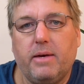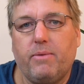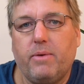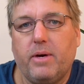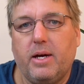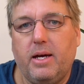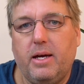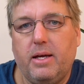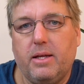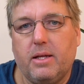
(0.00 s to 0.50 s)

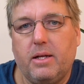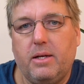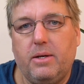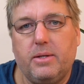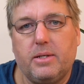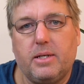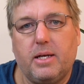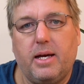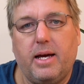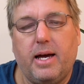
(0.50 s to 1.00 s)
either
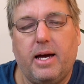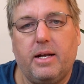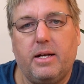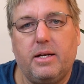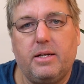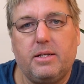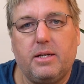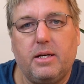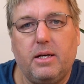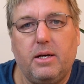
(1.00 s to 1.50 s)
losing
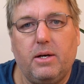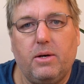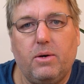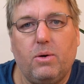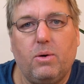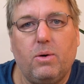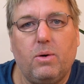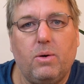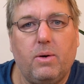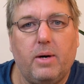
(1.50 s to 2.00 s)
energy
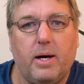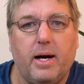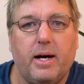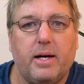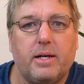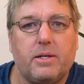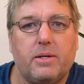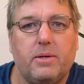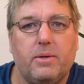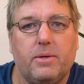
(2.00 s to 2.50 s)
or
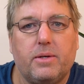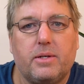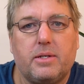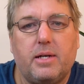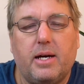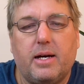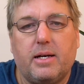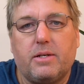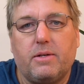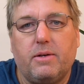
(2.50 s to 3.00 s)
actual
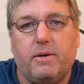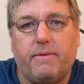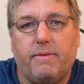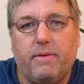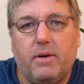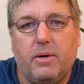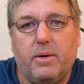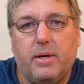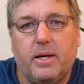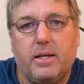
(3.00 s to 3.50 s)
sexual
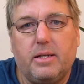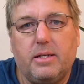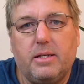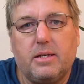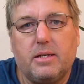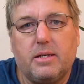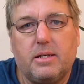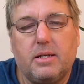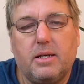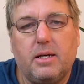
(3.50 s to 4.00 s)

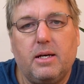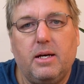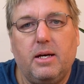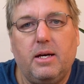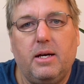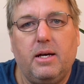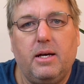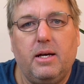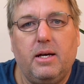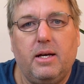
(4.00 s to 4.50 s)
fluids,
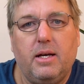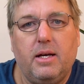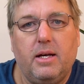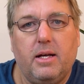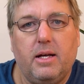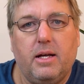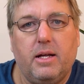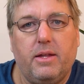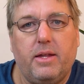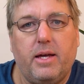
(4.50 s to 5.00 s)

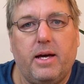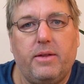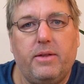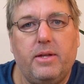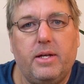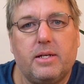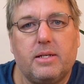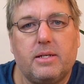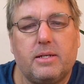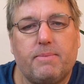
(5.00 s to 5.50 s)
then
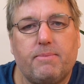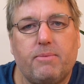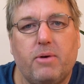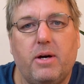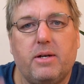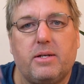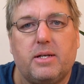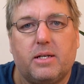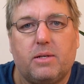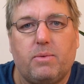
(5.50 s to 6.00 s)
this
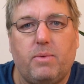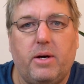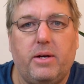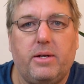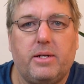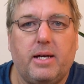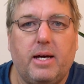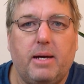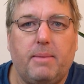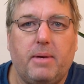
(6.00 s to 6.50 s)
process
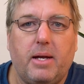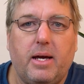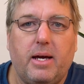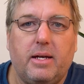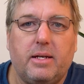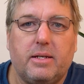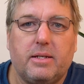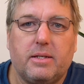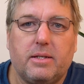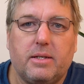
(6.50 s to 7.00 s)
won't take
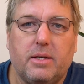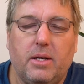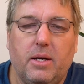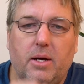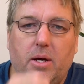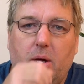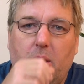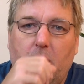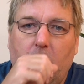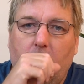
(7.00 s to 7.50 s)
place.
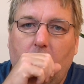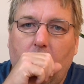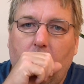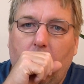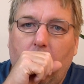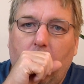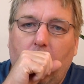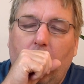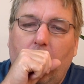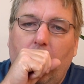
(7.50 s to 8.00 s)

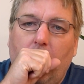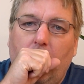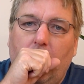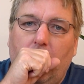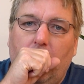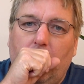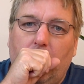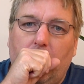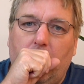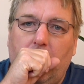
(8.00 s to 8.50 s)

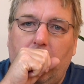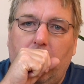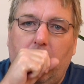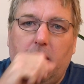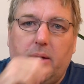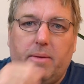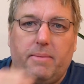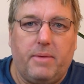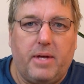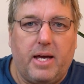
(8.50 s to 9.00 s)

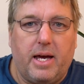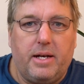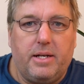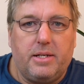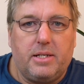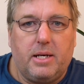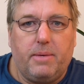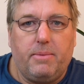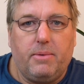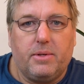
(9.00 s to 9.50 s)
The
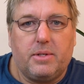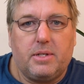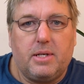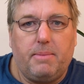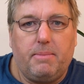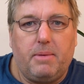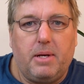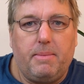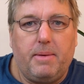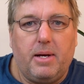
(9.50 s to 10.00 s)
energy will
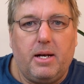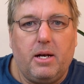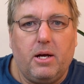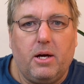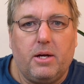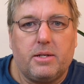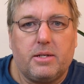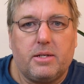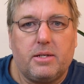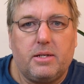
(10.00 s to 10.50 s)
simply be
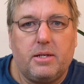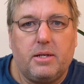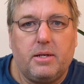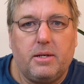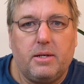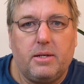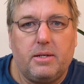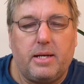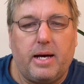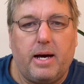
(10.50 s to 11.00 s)
lost
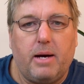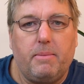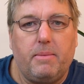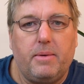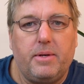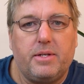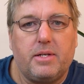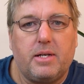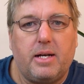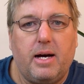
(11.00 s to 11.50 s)

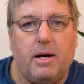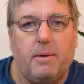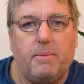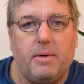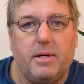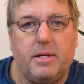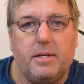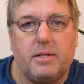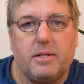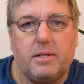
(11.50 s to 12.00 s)
downwards and
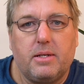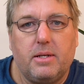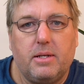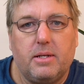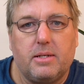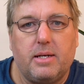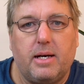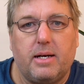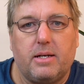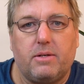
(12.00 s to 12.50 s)
outwards.
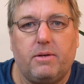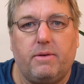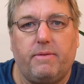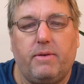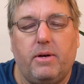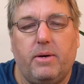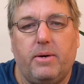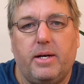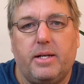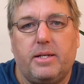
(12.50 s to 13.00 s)
The sexual
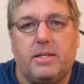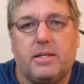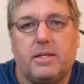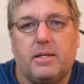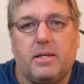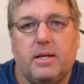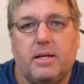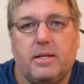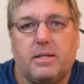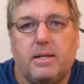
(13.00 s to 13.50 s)

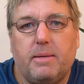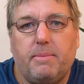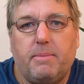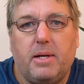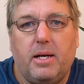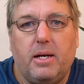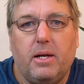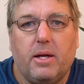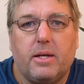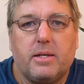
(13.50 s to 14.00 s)
fluids are
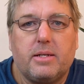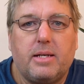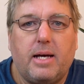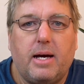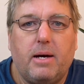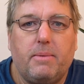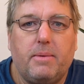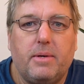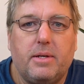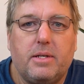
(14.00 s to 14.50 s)
simply lost
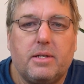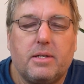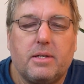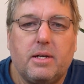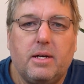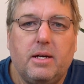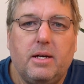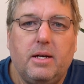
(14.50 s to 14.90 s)
outwards,